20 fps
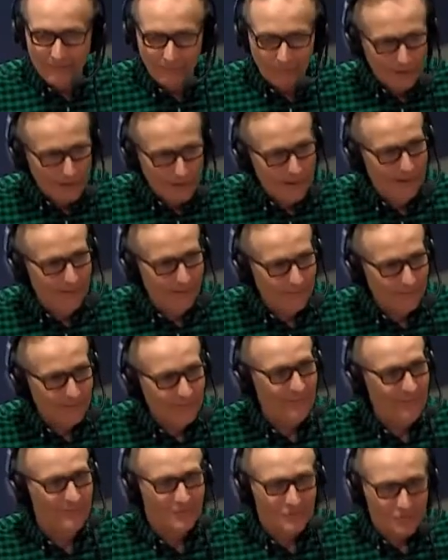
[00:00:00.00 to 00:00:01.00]
Well,
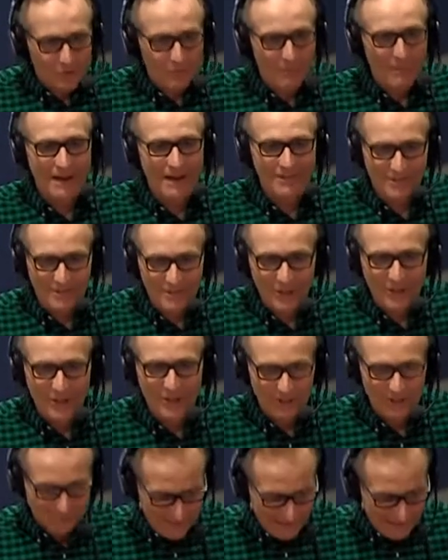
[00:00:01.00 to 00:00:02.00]
tremendous. It
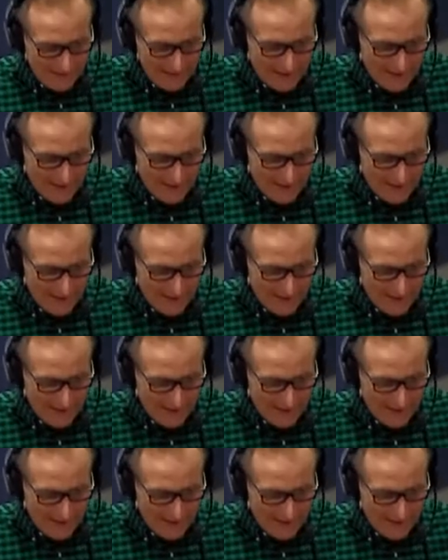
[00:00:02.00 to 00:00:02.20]
could have been an